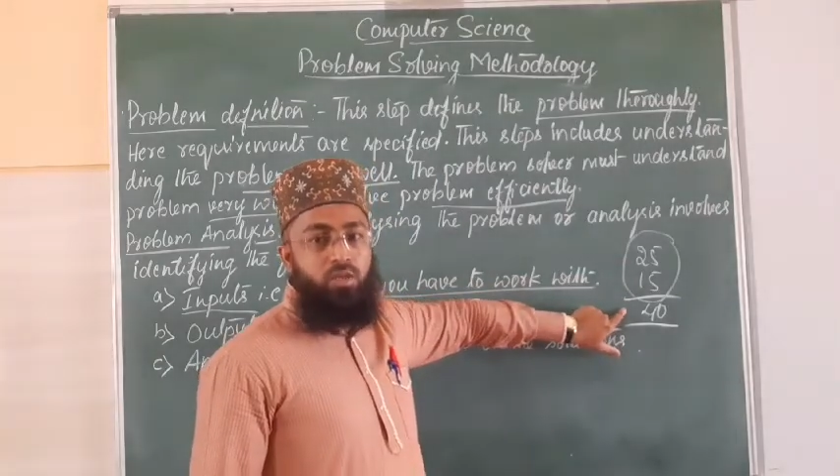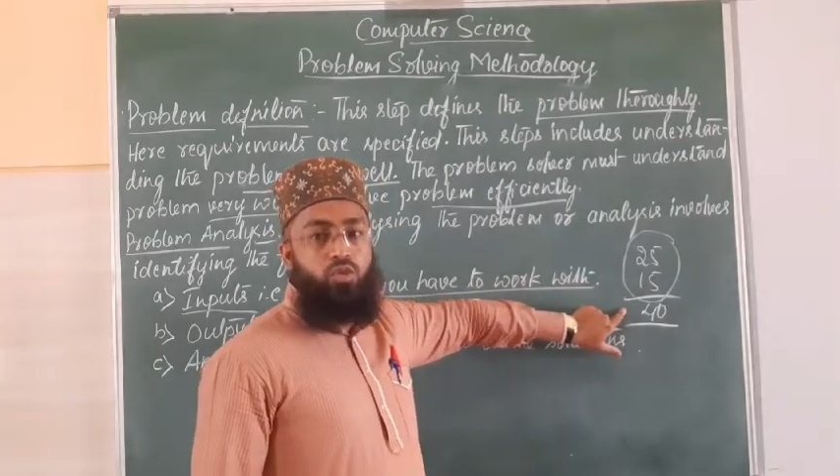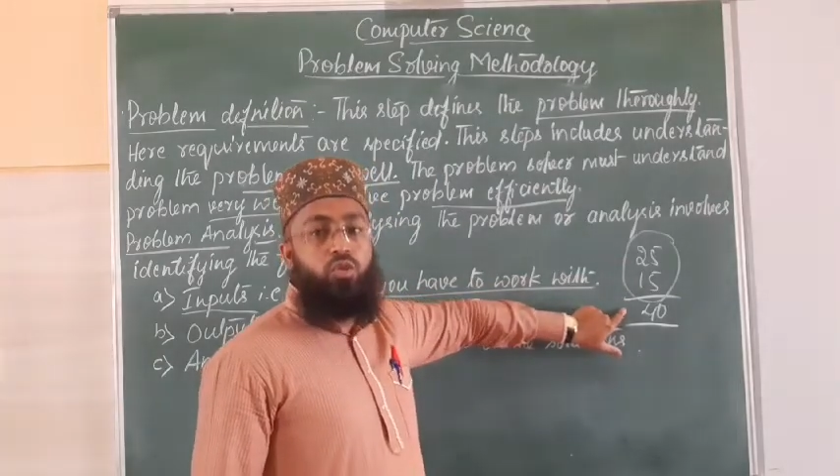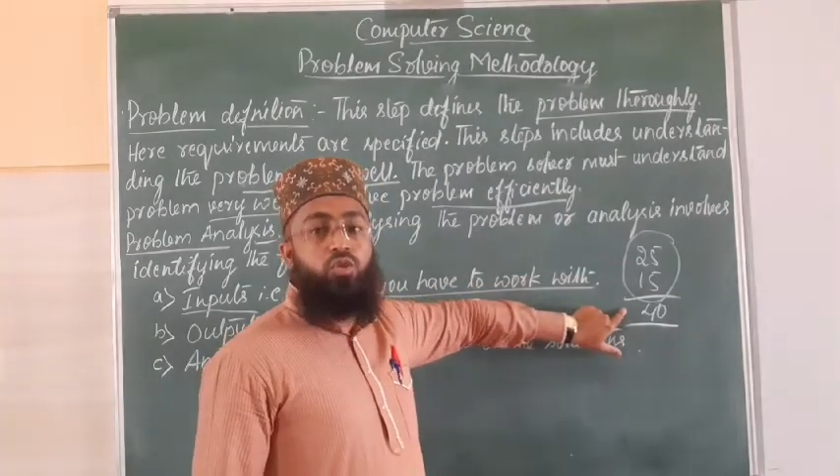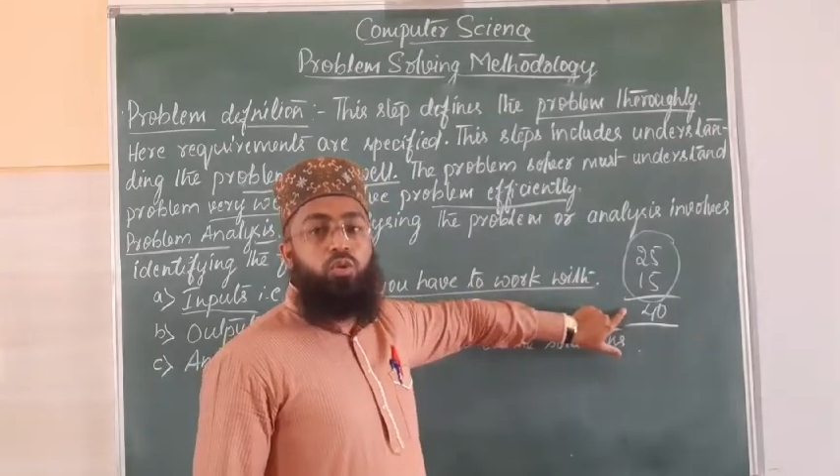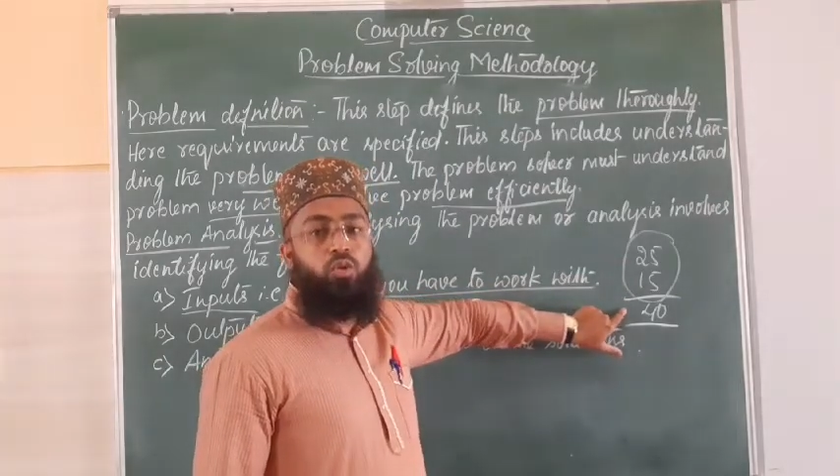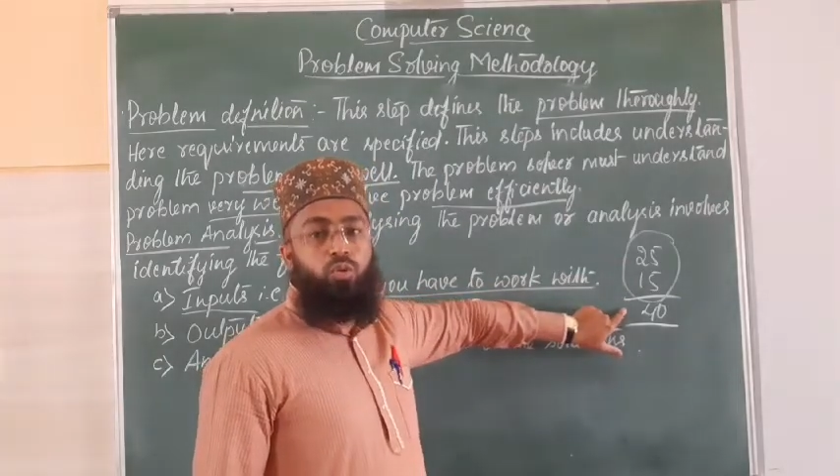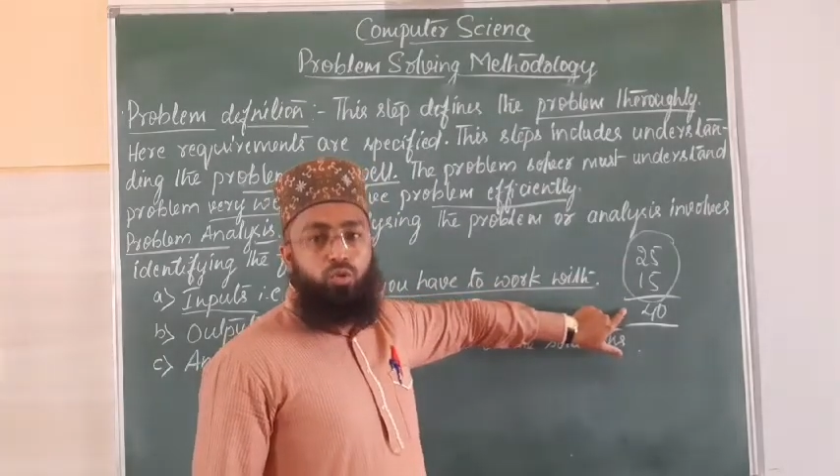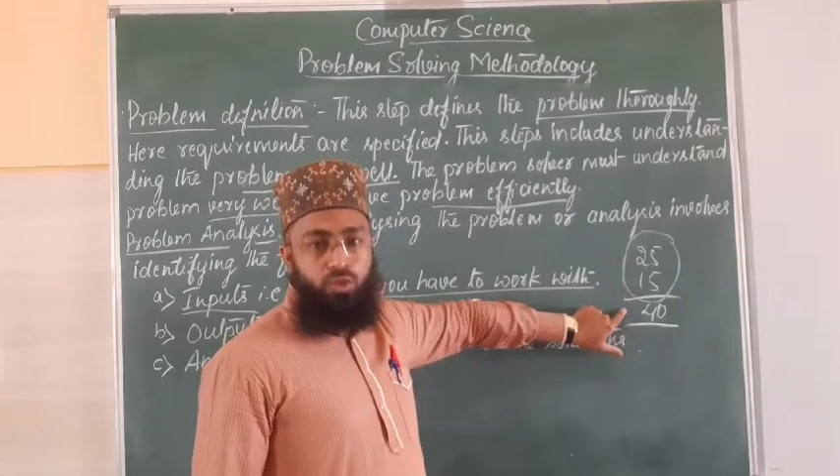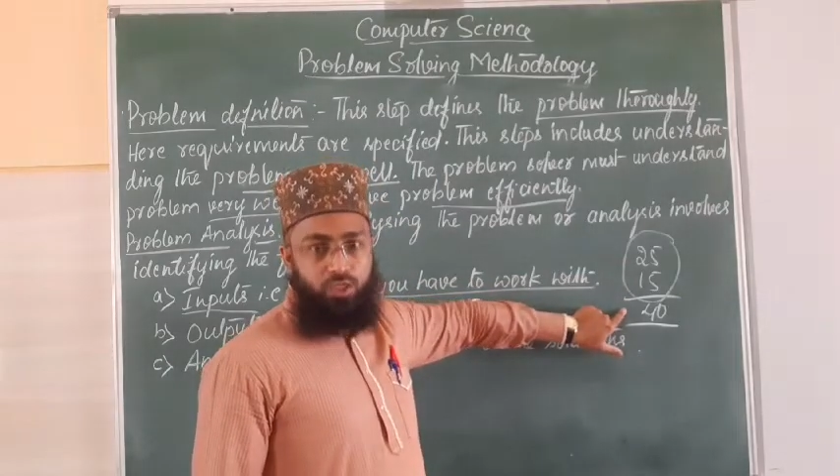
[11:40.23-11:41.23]

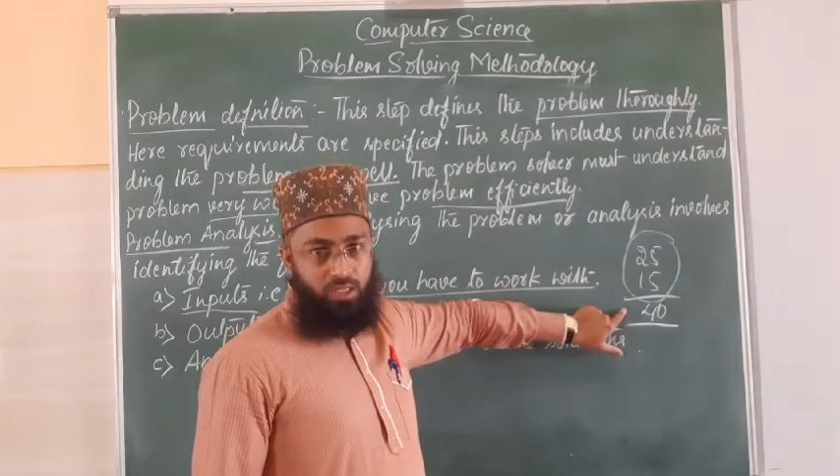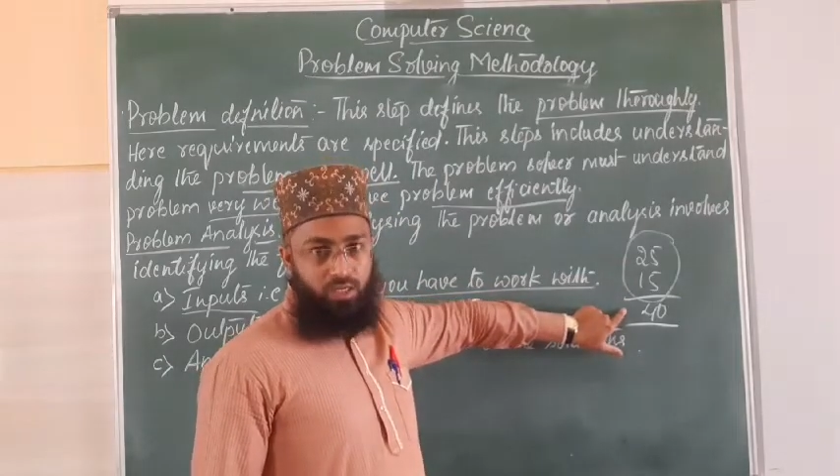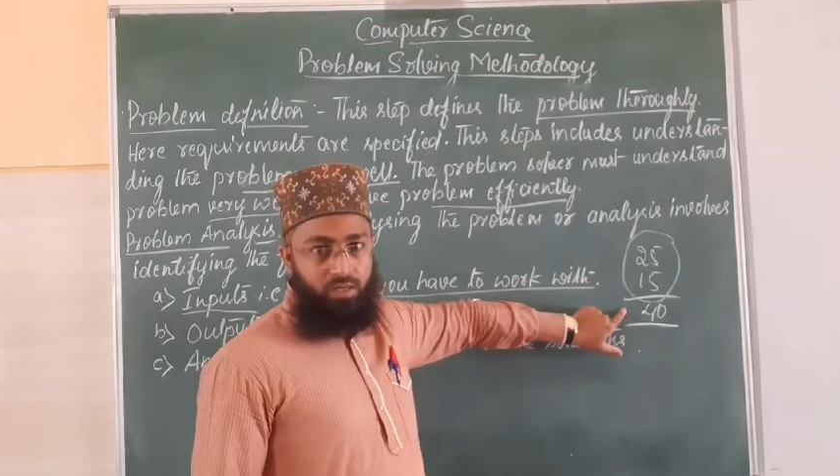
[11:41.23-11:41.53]
solution.